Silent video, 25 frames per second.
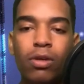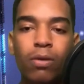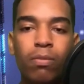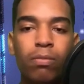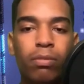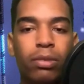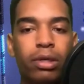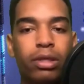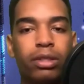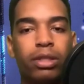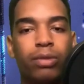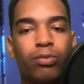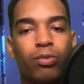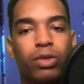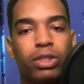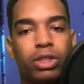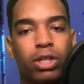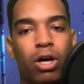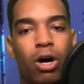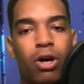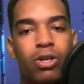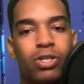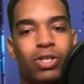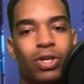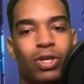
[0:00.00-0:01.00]
But what's
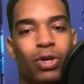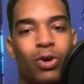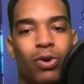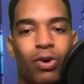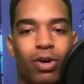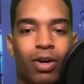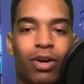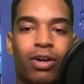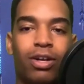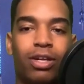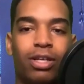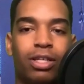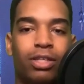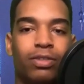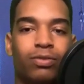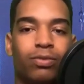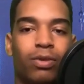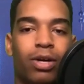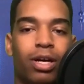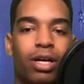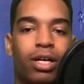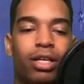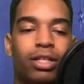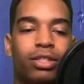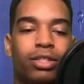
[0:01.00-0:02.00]
also going on in these
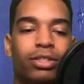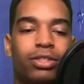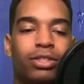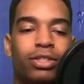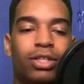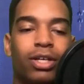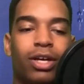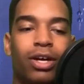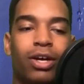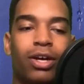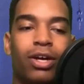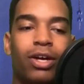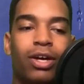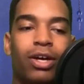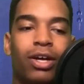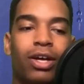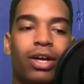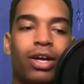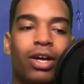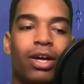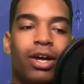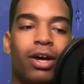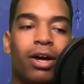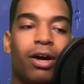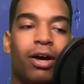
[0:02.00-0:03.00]
riots
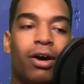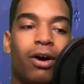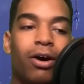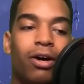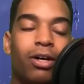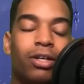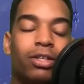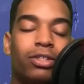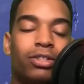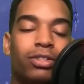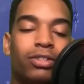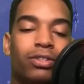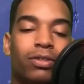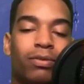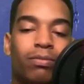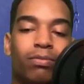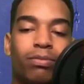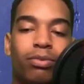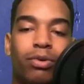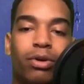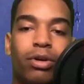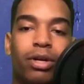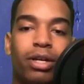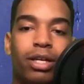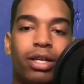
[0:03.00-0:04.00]
are some
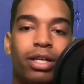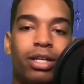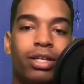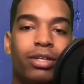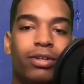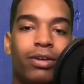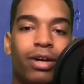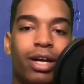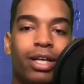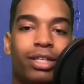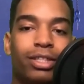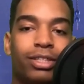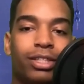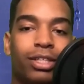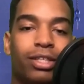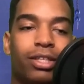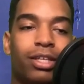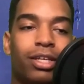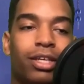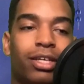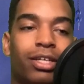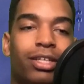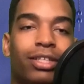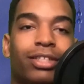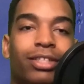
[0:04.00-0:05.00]
pretty crazy
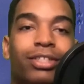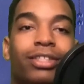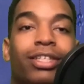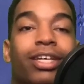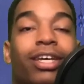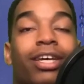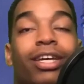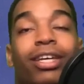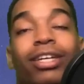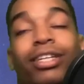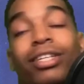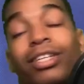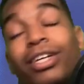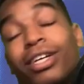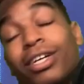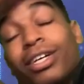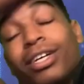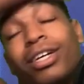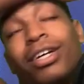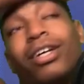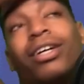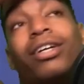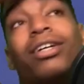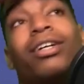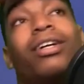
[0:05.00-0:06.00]
things, and
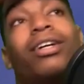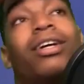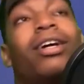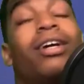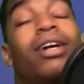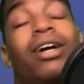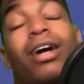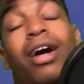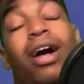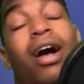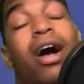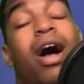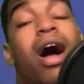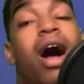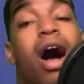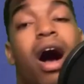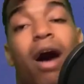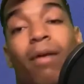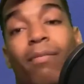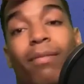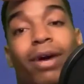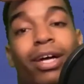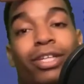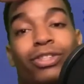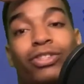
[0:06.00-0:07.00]
I
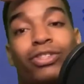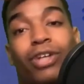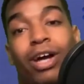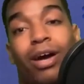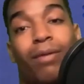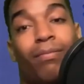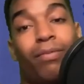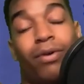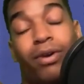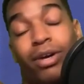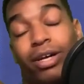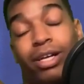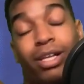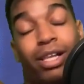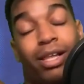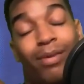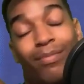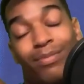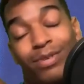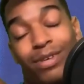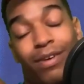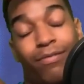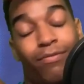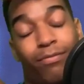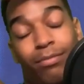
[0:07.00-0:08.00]
might try and put
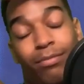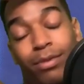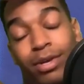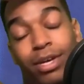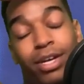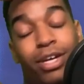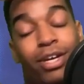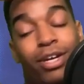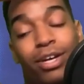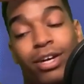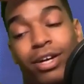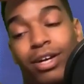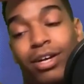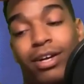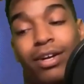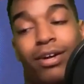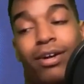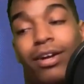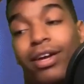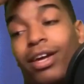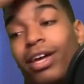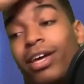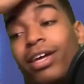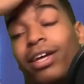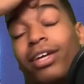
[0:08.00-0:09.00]
clips of them in here.
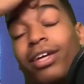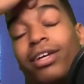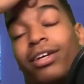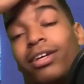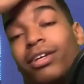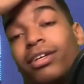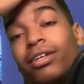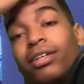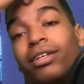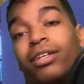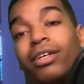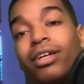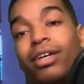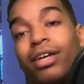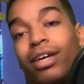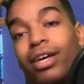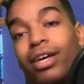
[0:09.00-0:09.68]
And